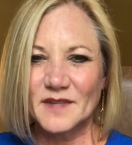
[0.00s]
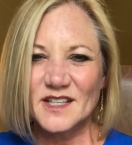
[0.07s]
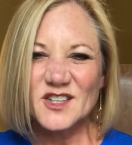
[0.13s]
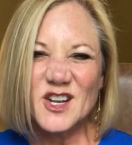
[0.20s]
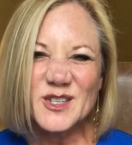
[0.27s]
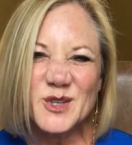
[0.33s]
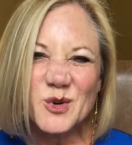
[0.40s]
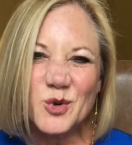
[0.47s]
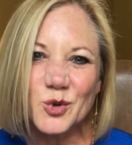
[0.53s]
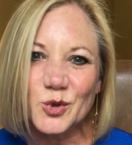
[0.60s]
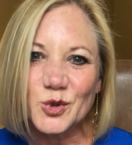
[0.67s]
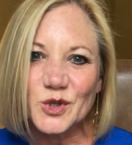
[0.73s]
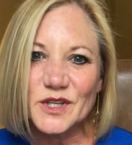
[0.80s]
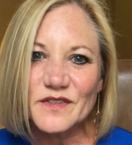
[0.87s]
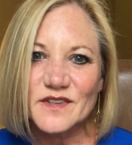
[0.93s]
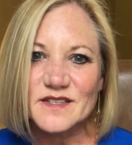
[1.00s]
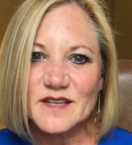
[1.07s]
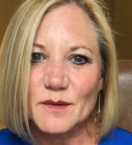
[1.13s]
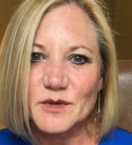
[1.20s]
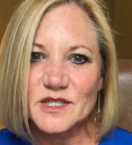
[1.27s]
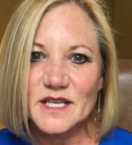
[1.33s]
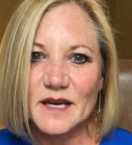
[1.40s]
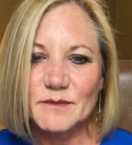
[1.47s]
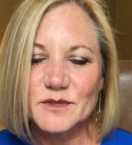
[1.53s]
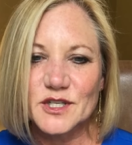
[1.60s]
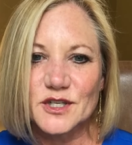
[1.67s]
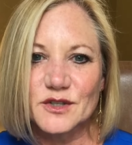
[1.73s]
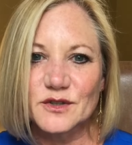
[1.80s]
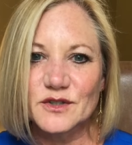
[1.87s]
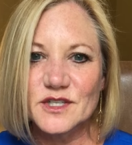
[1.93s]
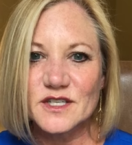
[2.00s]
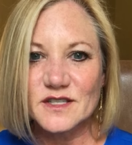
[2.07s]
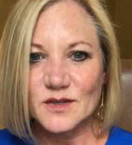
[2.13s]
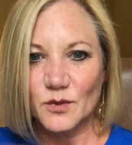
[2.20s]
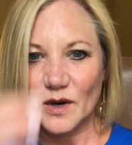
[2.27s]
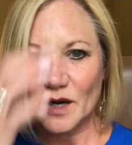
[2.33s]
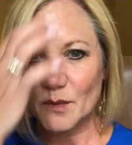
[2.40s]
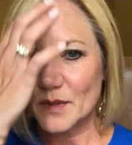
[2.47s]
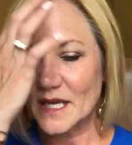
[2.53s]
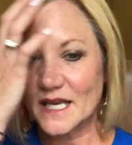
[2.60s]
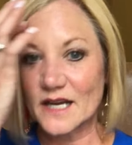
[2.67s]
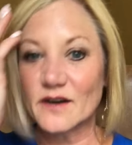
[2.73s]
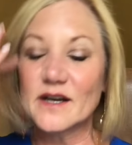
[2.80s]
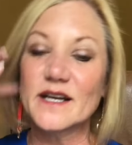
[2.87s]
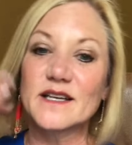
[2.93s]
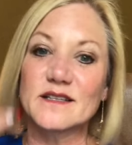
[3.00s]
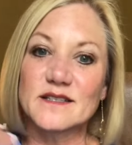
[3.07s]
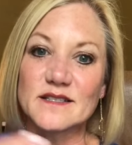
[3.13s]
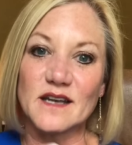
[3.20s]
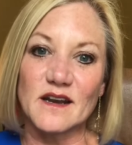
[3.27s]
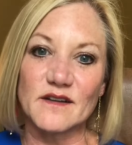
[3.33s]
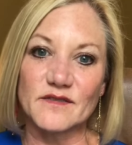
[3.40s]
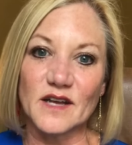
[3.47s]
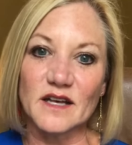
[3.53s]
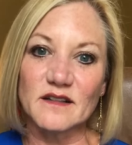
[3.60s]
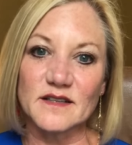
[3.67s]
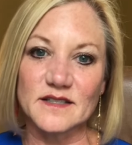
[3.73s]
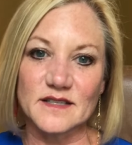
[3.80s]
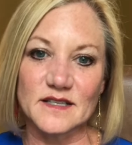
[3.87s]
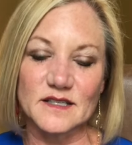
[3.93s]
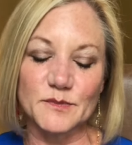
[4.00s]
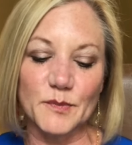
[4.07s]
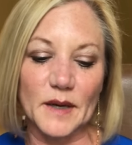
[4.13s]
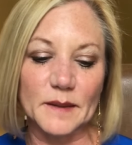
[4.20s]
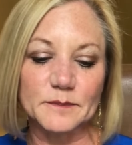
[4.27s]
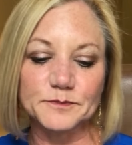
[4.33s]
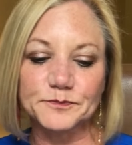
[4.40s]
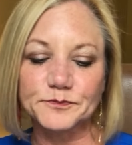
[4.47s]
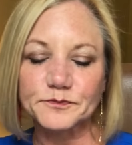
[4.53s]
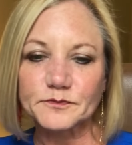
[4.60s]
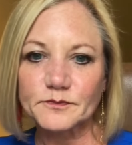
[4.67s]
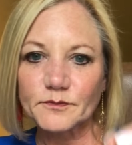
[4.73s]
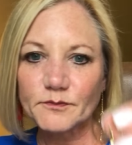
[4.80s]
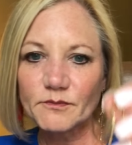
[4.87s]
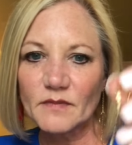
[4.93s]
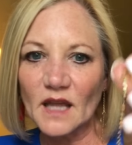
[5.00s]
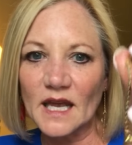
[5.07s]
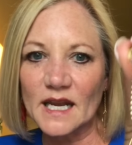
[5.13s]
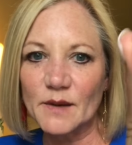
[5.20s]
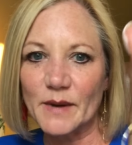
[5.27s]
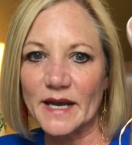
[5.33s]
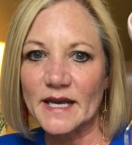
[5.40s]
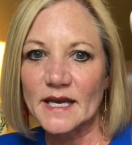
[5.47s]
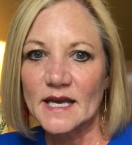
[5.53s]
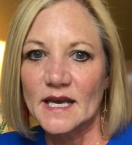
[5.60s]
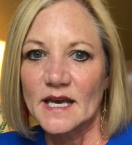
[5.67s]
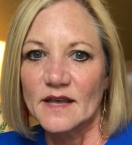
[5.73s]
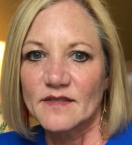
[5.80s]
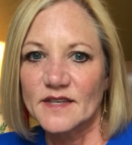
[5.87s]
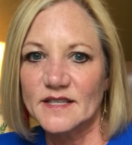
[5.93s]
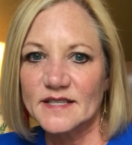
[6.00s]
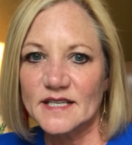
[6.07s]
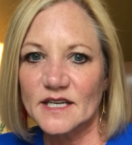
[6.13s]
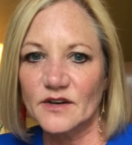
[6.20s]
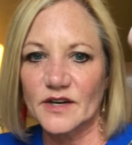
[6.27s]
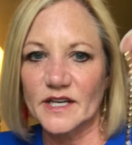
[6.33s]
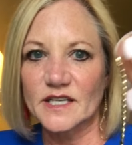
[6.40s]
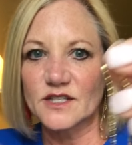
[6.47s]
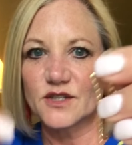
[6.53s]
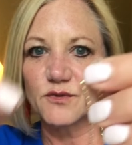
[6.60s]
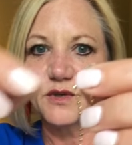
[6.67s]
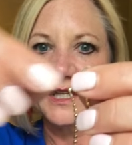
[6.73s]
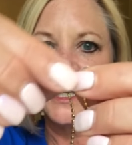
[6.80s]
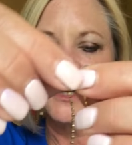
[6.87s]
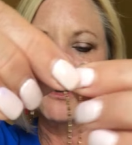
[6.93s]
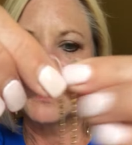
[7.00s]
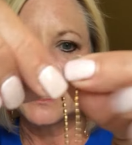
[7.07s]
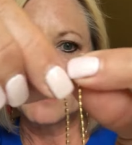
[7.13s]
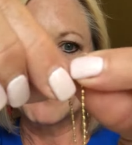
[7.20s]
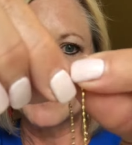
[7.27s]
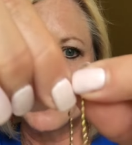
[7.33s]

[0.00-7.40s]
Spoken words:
It's also cool in the summertime too, just to wear a big earring instead of necklaces. But anyway, this earring is really unique